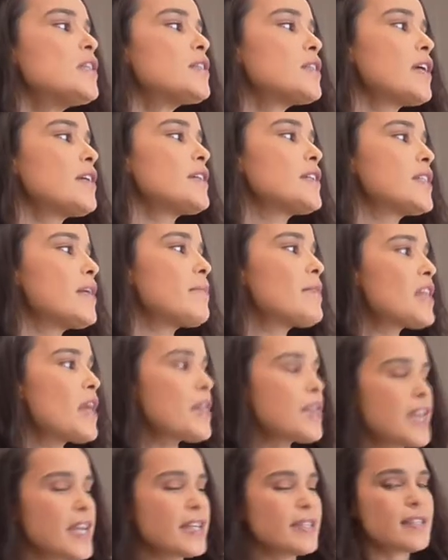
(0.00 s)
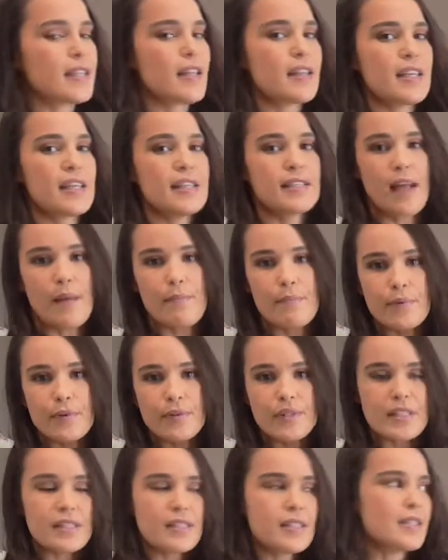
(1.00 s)
So some of the things that the exam
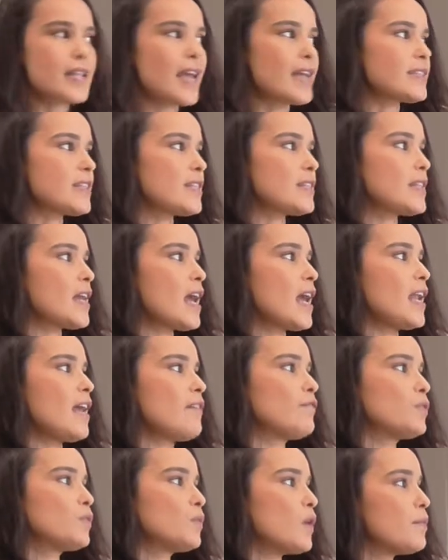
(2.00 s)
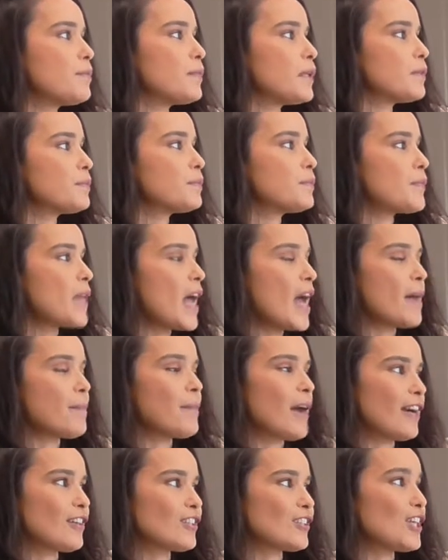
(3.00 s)
board says is that a level 1
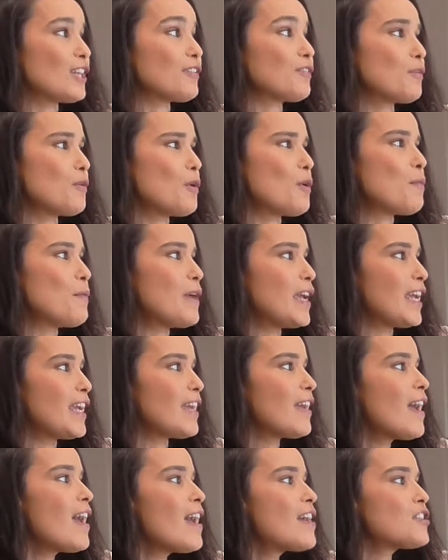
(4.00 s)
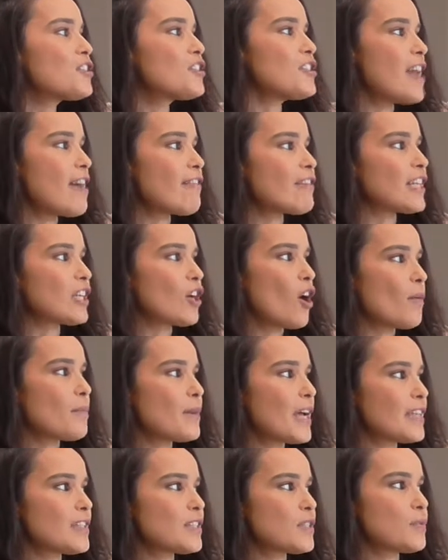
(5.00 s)
paragraph will be generic
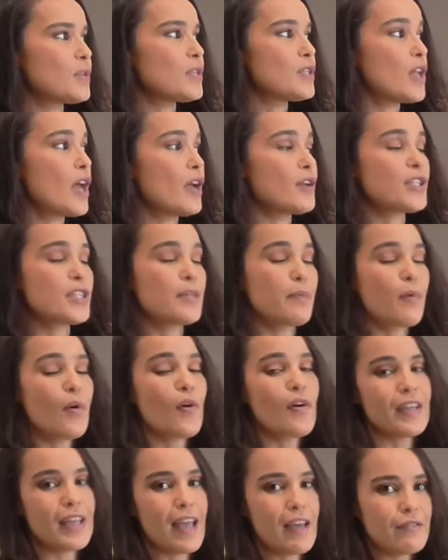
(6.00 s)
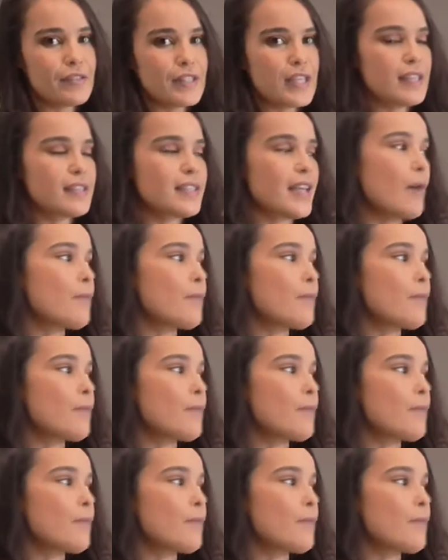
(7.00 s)
comments with no supporting evidence,